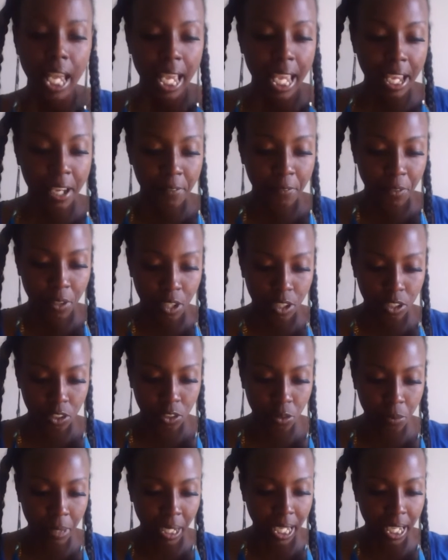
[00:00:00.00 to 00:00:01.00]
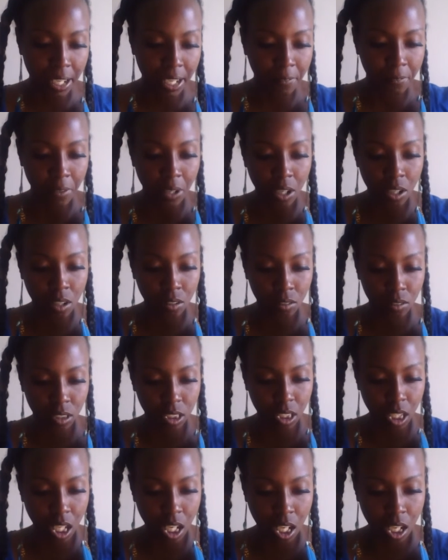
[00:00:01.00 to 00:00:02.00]
headphones, through my
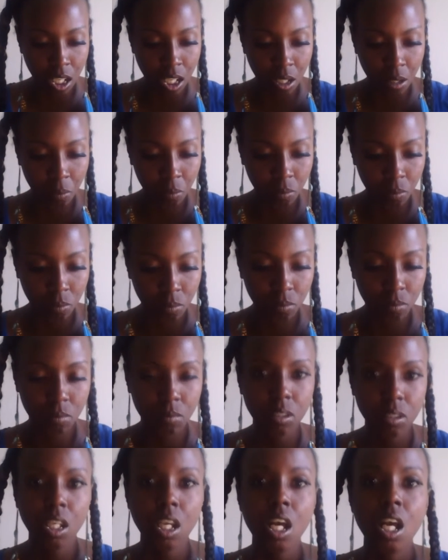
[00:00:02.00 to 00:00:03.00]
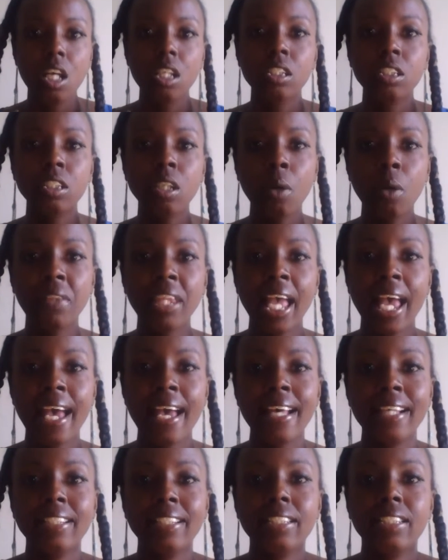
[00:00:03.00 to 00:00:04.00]
headphones, so
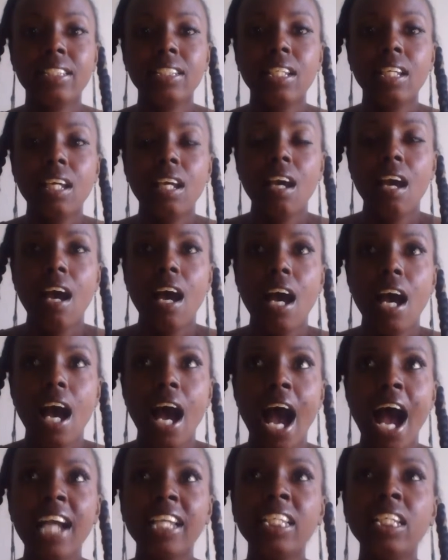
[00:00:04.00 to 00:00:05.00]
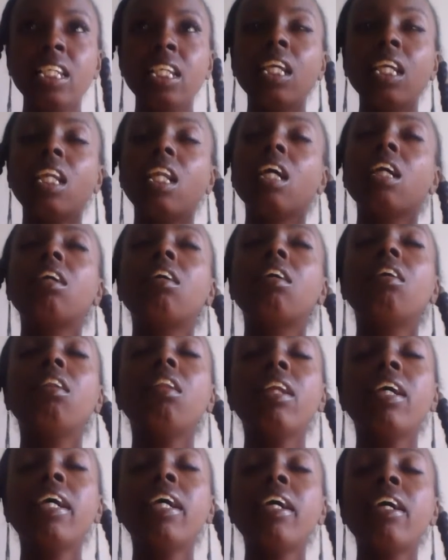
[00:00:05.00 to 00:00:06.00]
that I can get a
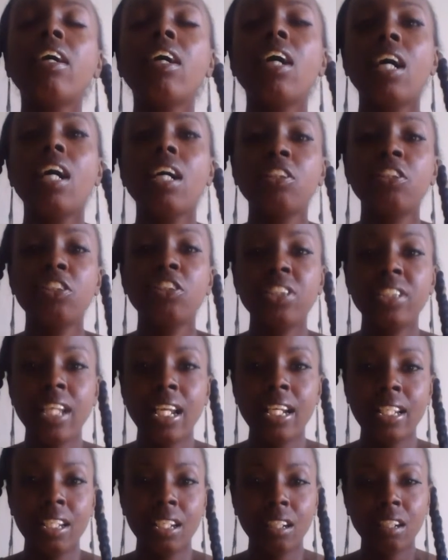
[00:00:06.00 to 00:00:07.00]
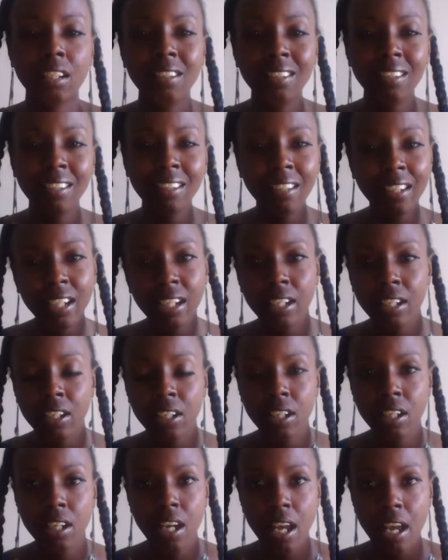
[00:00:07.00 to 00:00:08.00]
clear understanding, a
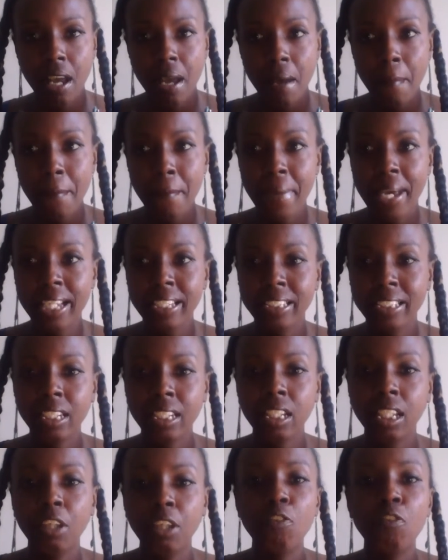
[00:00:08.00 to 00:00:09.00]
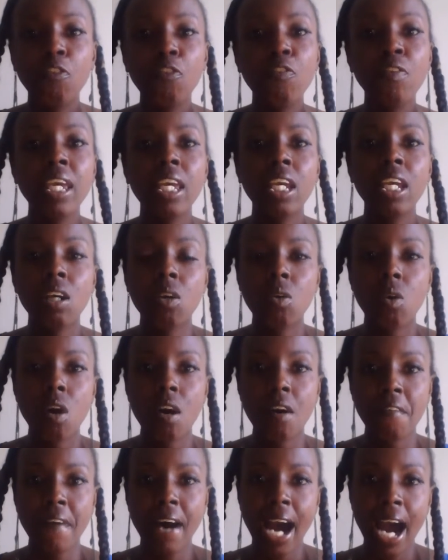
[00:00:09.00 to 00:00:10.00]
clear, basically, feel
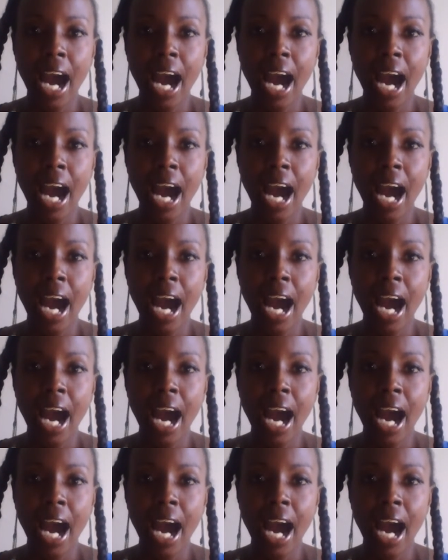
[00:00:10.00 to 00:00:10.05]
of